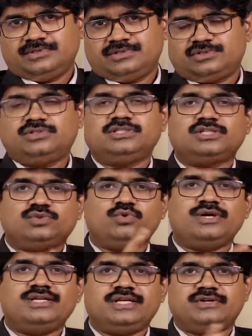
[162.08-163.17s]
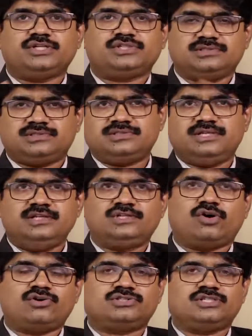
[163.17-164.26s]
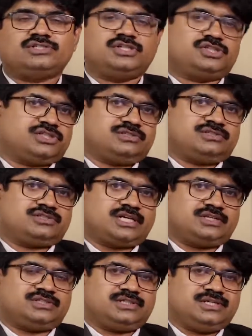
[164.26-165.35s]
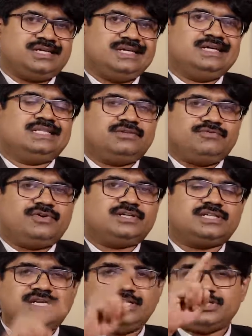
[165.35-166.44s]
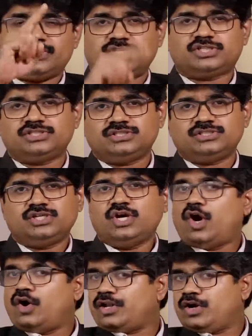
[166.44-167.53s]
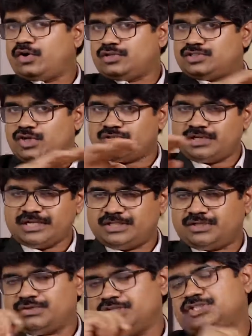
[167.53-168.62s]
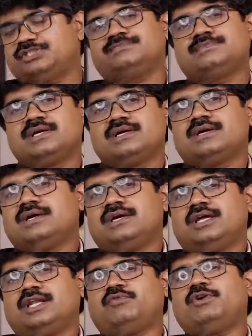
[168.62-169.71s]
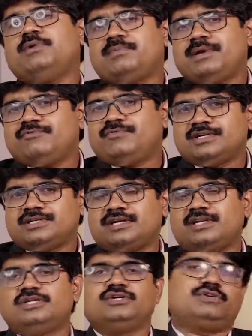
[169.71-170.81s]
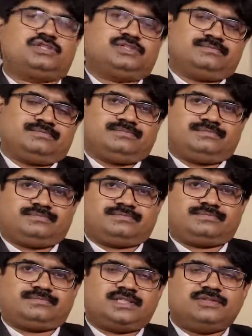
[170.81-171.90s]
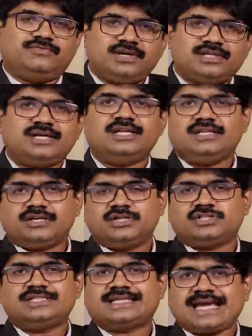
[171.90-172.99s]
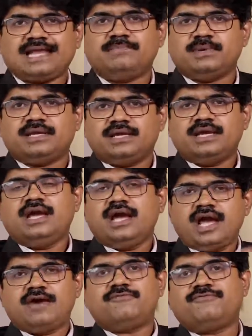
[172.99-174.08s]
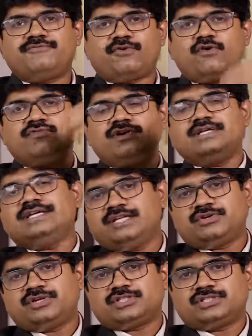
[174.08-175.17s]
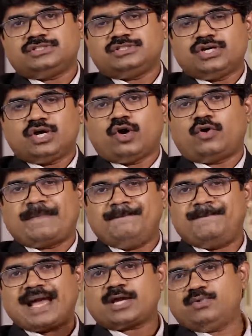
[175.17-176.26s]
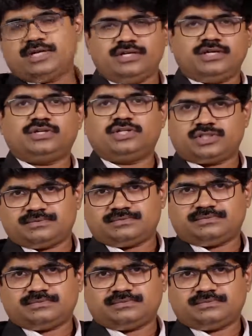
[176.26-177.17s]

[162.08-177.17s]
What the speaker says: So these are two integrations in concentration strategy: the vertical integration or a horizontal integration. Now, what do you mean by vertical integration? The vertical integration can be a forward integration or a backward integration.